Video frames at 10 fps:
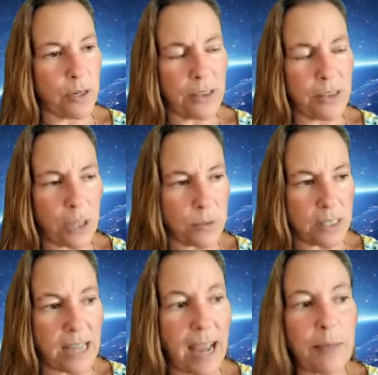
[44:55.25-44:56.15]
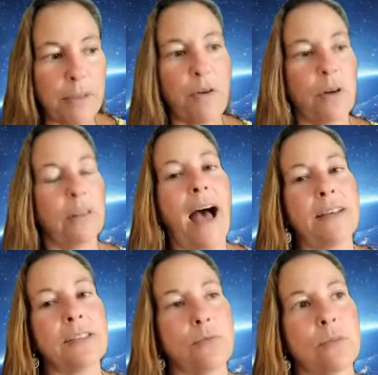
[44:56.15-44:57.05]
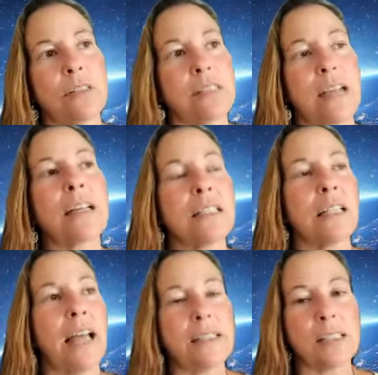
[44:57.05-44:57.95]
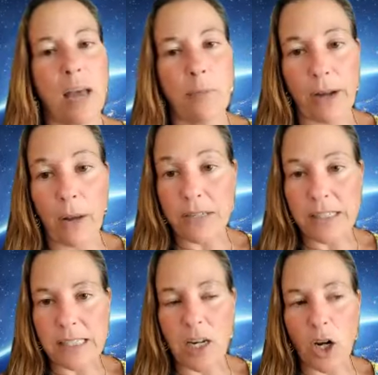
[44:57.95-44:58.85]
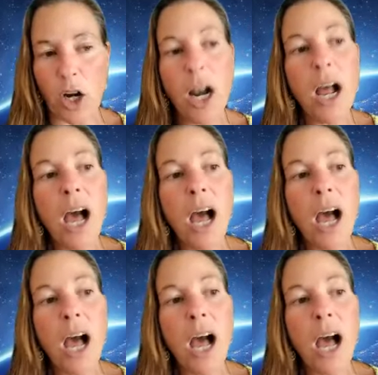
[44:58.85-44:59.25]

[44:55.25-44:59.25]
I think it was the time before last. It was the second to last time when I went to see her.